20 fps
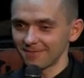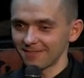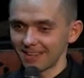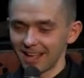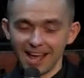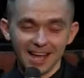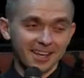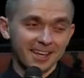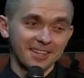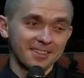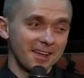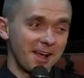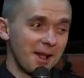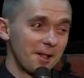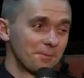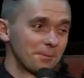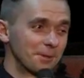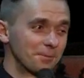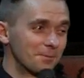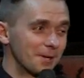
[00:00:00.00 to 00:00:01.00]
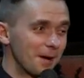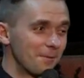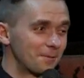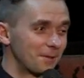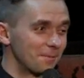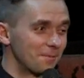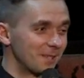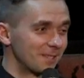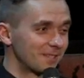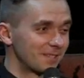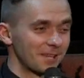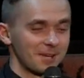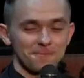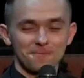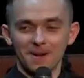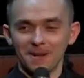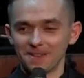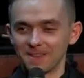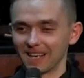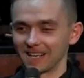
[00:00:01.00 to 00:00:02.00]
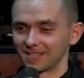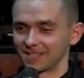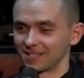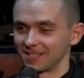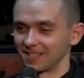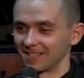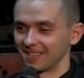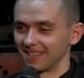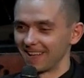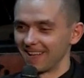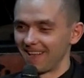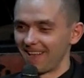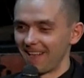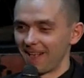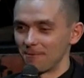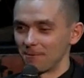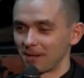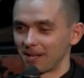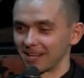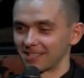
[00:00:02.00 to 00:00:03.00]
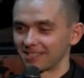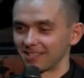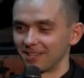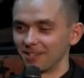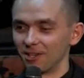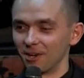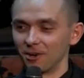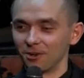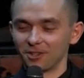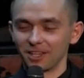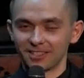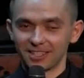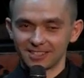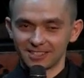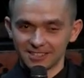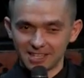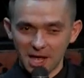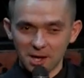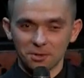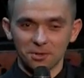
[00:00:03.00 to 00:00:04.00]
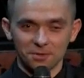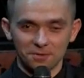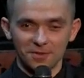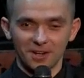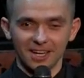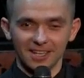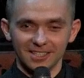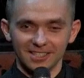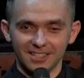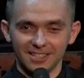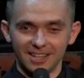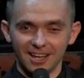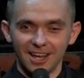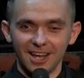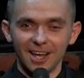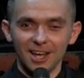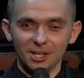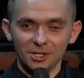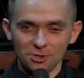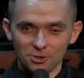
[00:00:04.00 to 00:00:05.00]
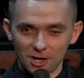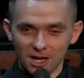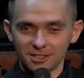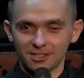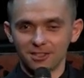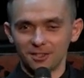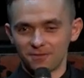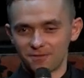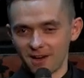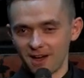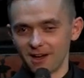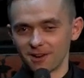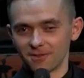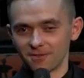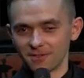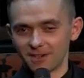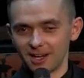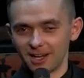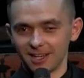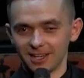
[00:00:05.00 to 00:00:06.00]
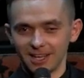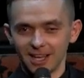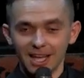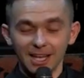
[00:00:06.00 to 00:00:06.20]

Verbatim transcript: I can't help but be optimistic about next year because I know that a sacrifice draws the fire of God.